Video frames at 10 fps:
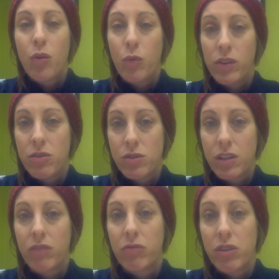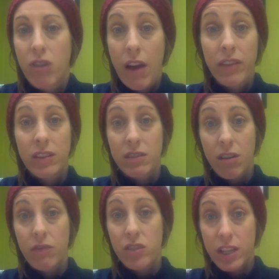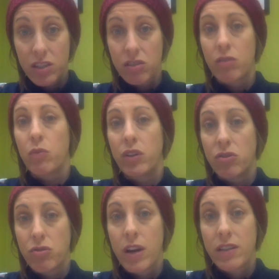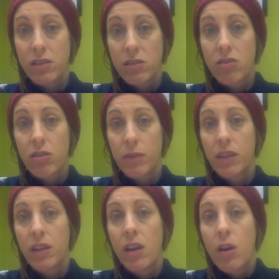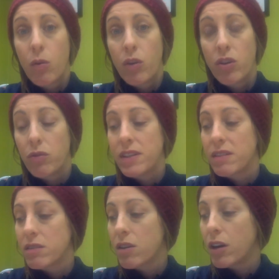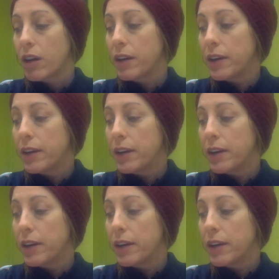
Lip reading: with yourself when you're having this conversation or when you're trying to determine what your reasons are.